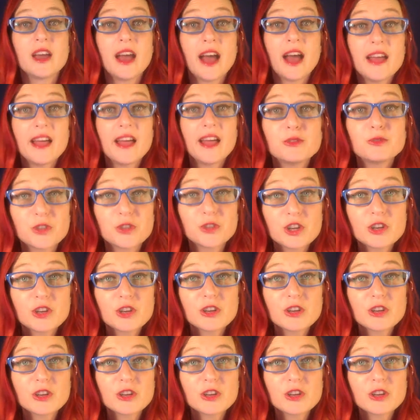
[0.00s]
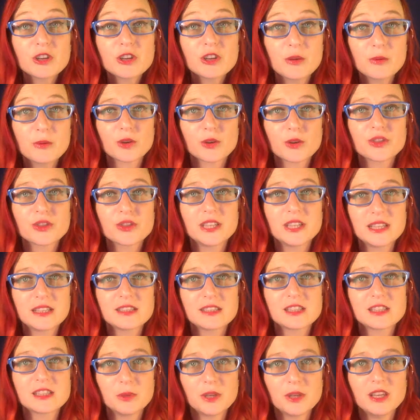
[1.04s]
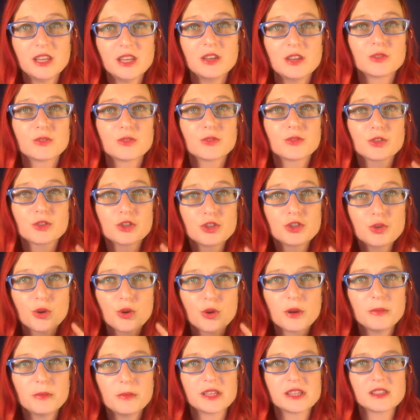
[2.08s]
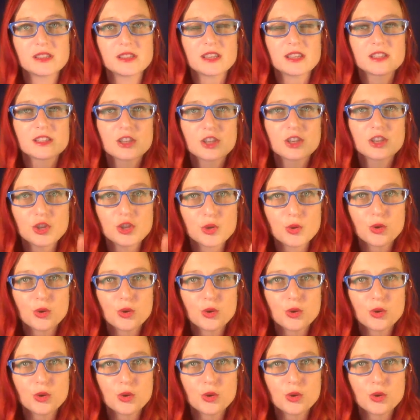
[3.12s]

and then figuring out what that growth needs to be for your business,